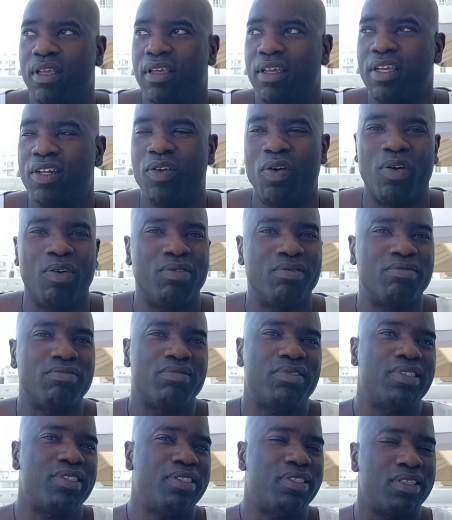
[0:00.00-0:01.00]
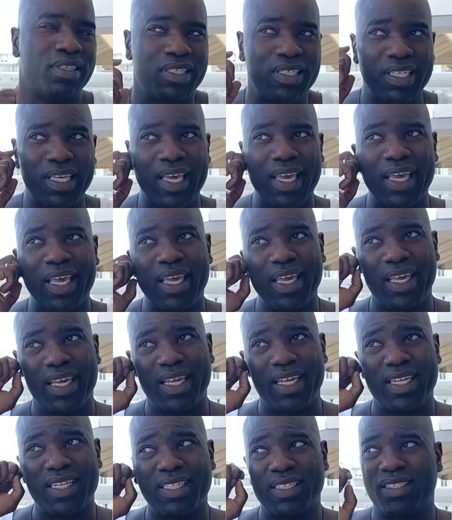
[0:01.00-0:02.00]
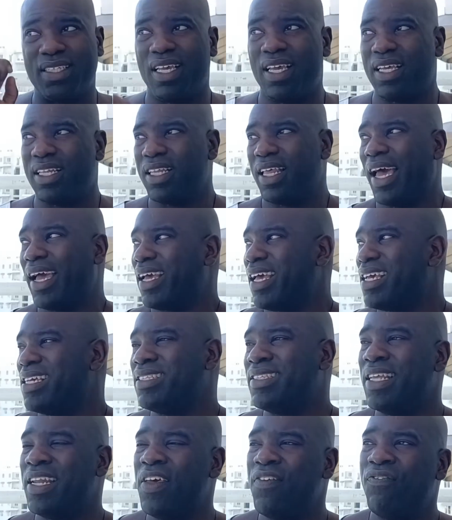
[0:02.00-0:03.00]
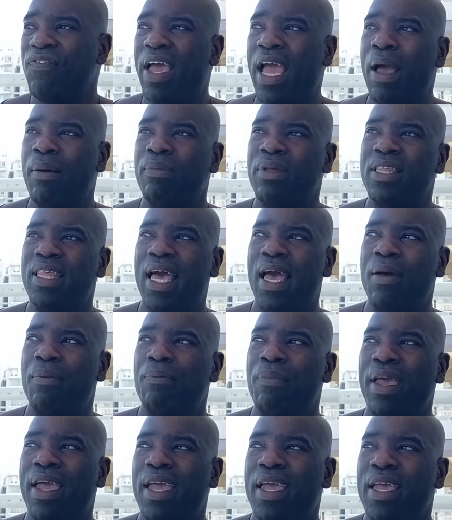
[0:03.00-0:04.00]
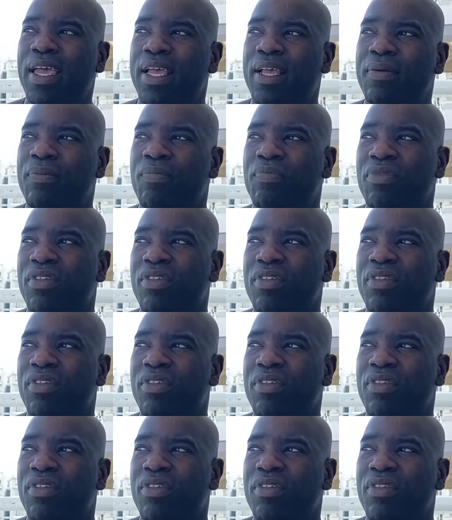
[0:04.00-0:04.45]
you know, kids and like extended family that may,